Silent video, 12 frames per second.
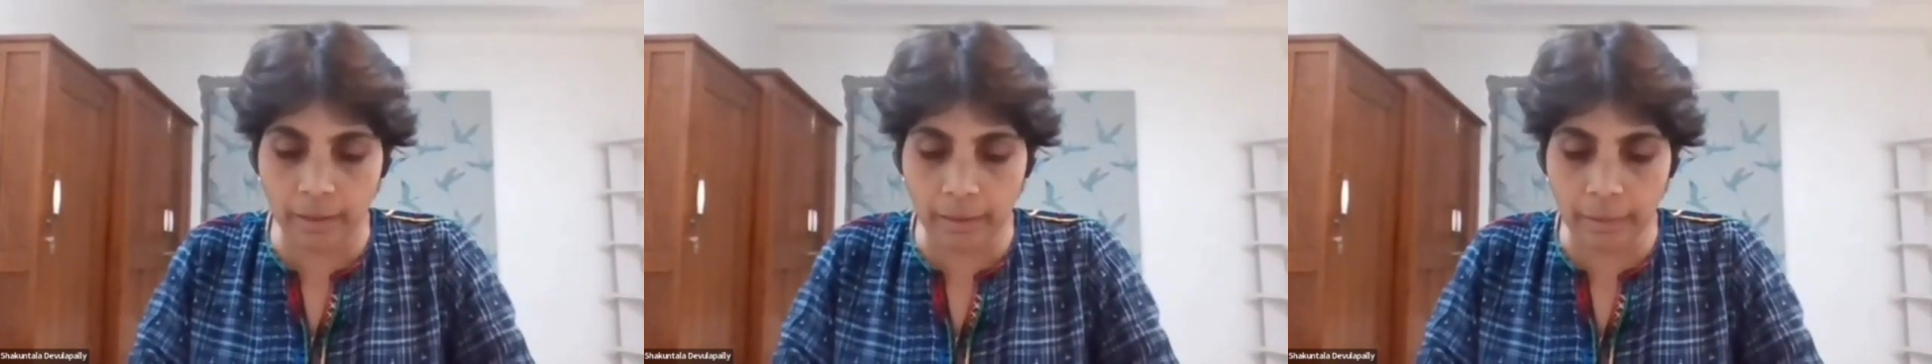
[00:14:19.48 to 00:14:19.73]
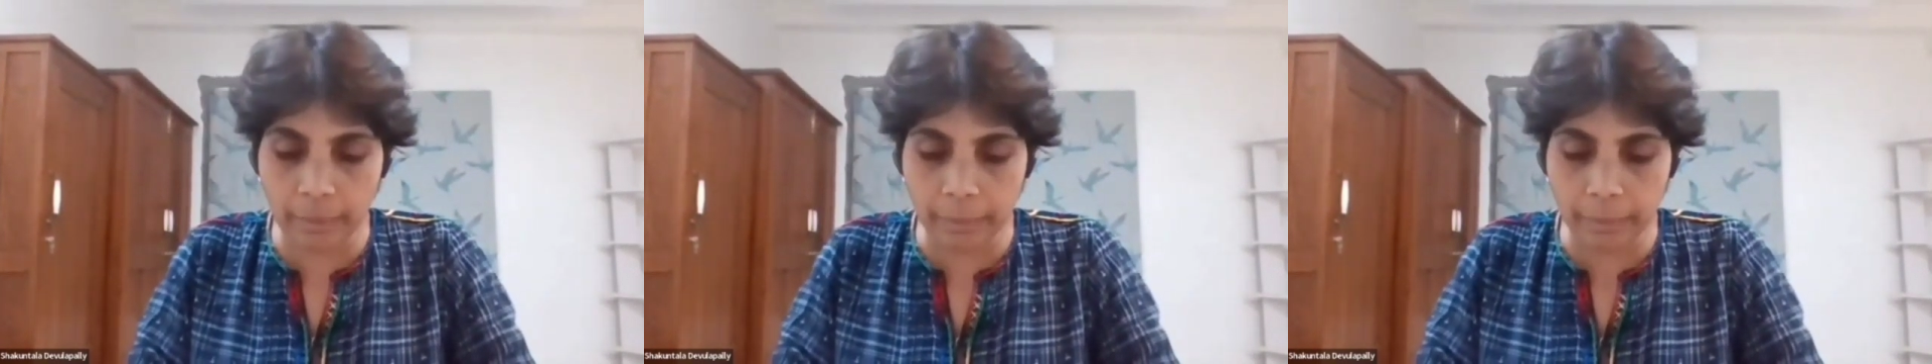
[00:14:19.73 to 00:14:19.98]

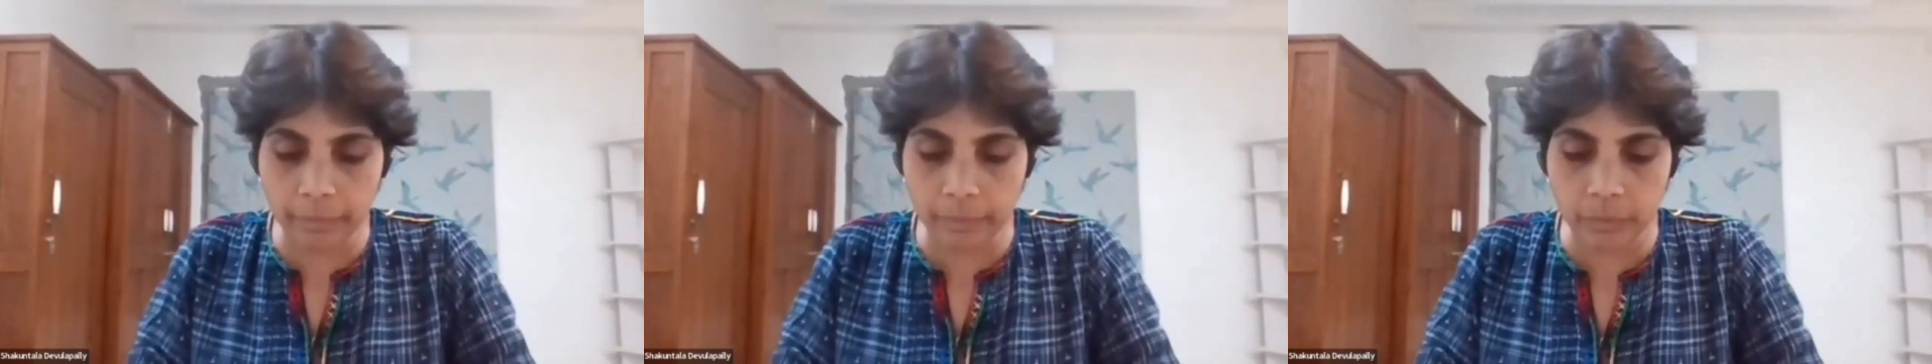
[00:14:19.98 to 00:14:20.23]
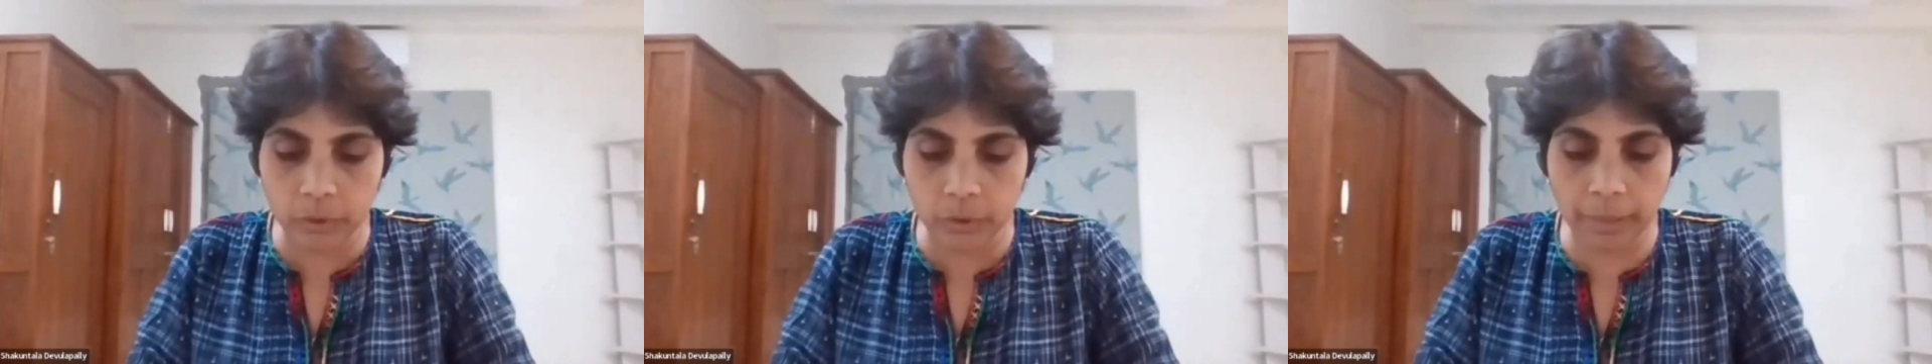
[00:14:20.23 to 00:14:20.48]

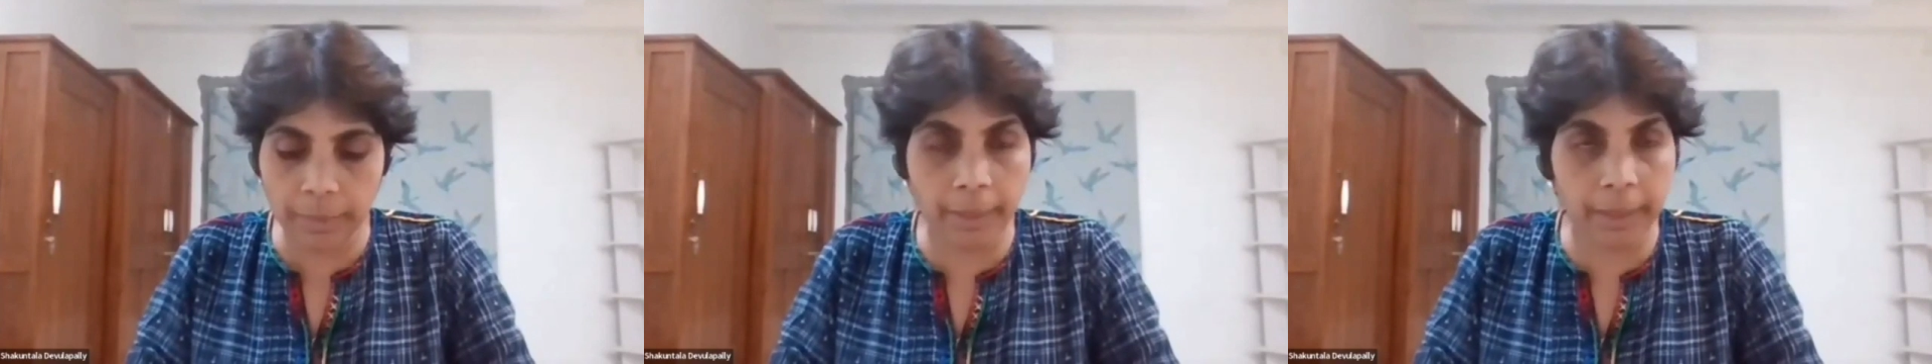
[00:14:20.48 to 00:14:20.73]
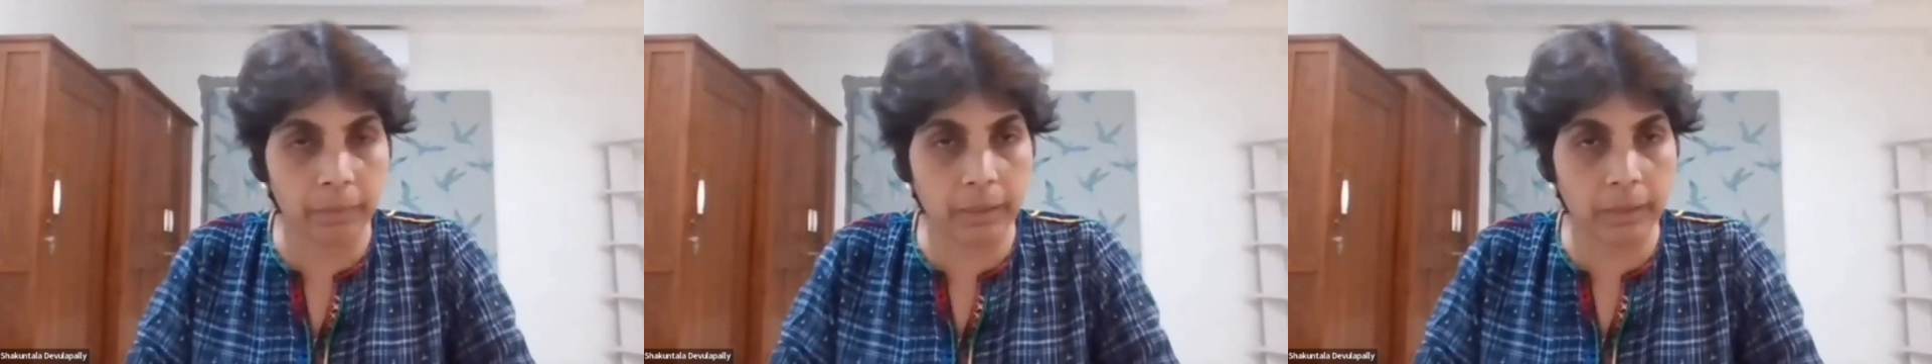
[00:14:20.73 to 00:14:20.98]
So my
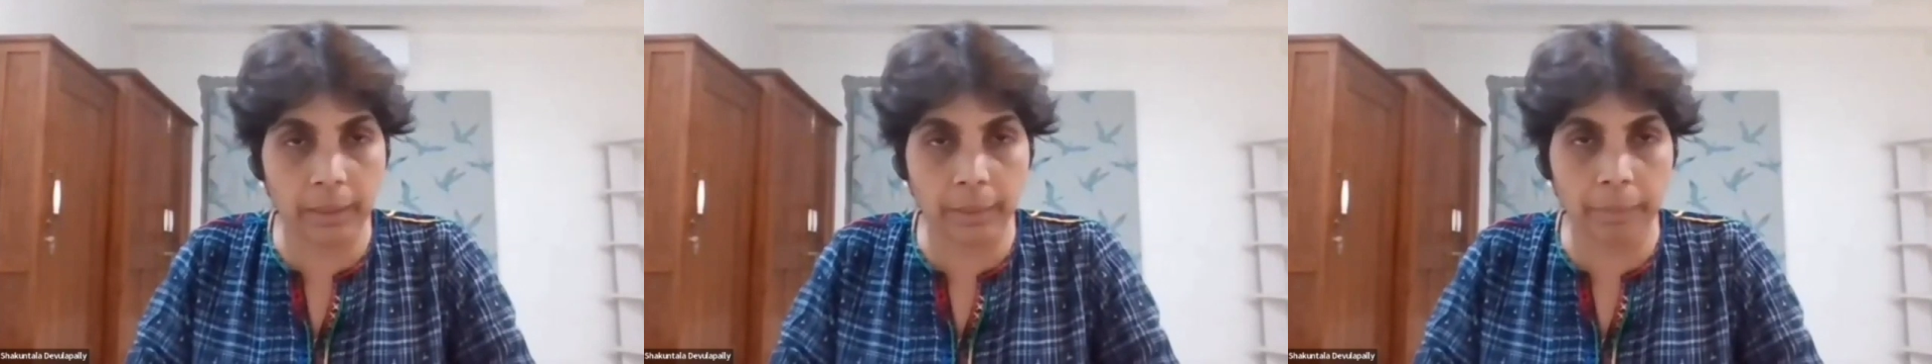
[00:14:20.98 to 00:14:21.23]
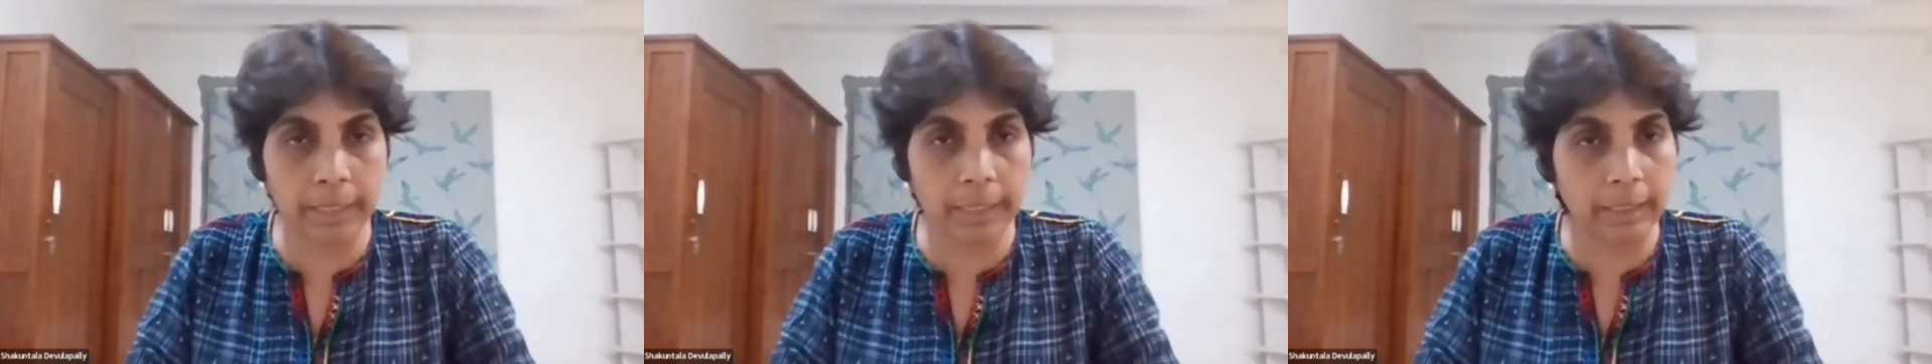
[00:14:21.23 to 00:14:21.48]
mind was
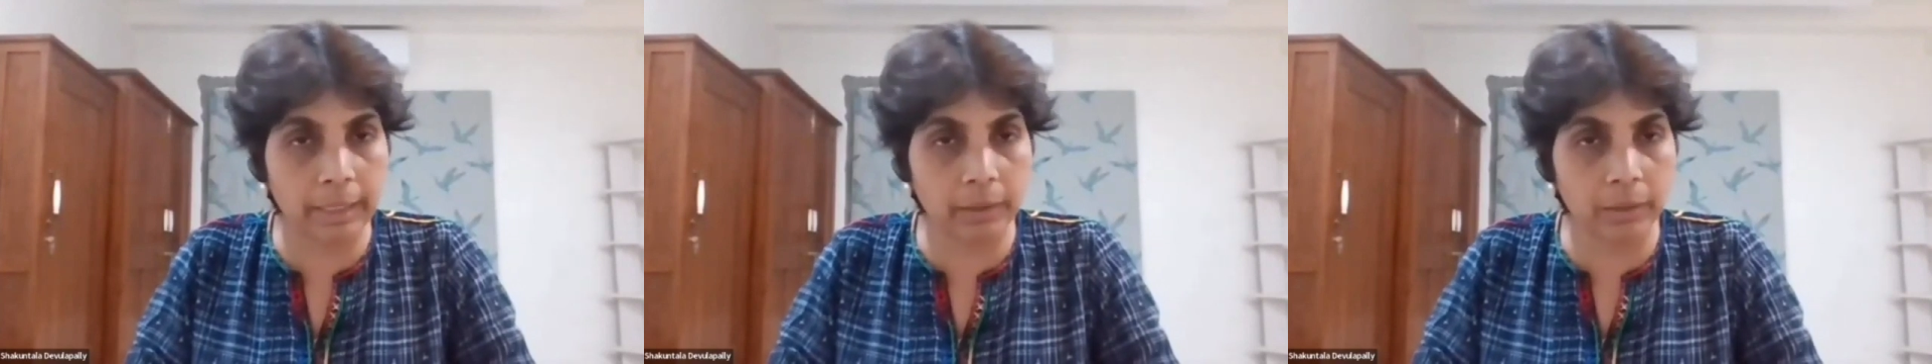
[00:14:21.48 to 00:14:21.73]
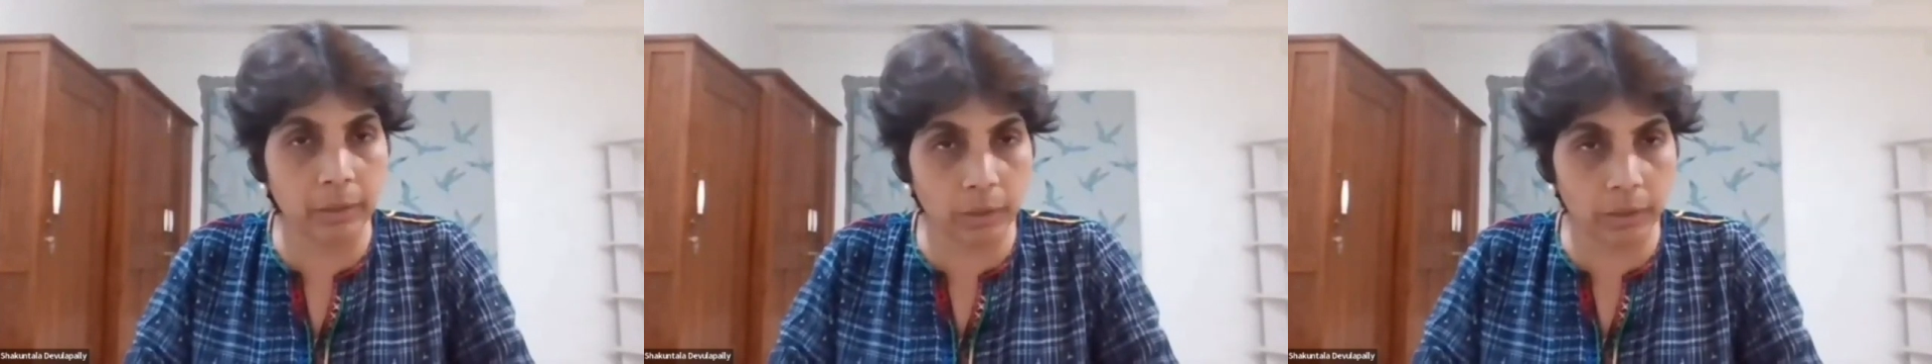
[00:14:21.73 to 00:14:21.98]
completely
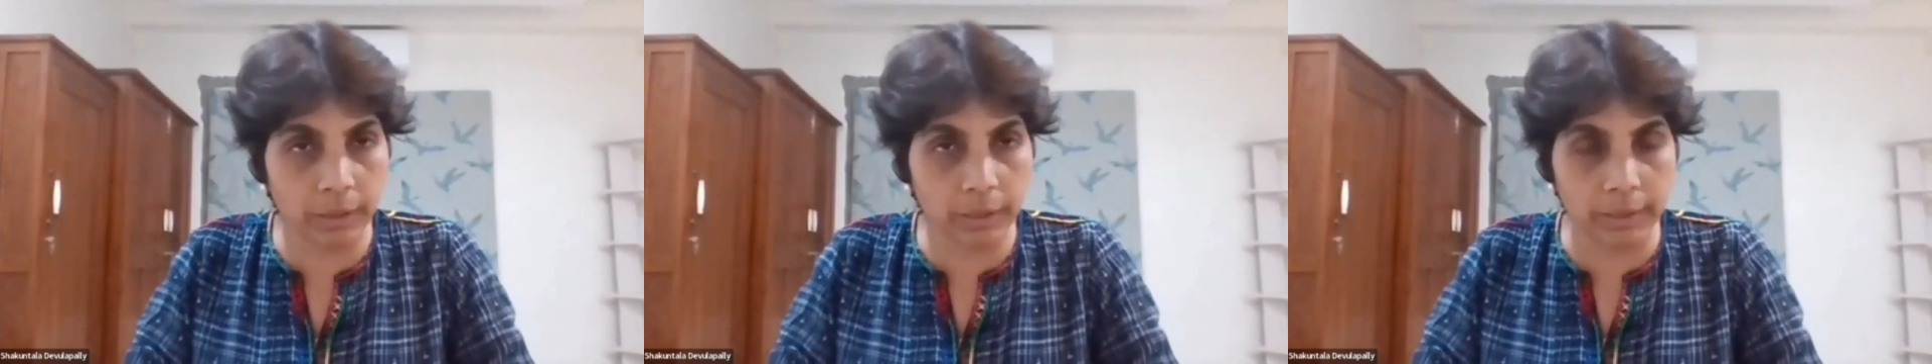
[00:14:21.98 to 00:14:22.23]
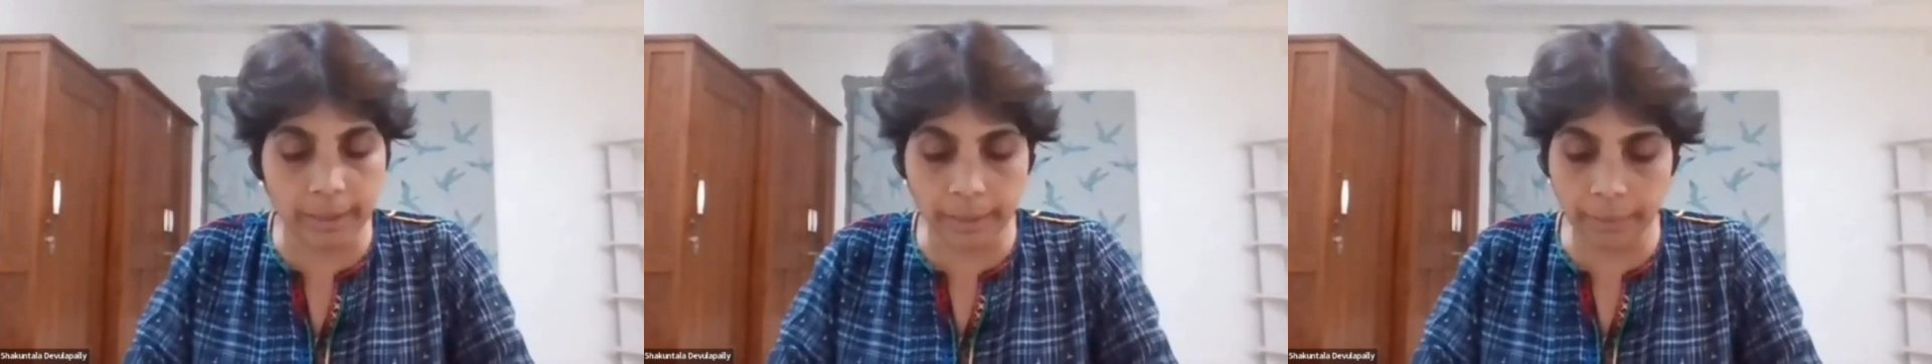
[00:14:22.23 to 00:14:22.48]

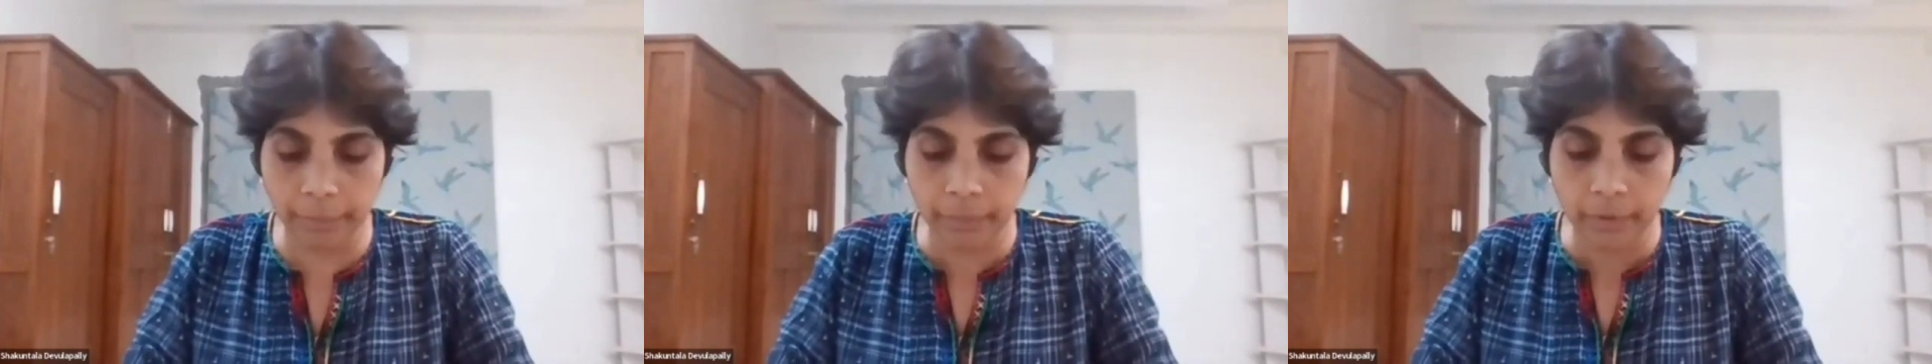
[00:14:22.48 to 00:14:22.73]
engrossed in that.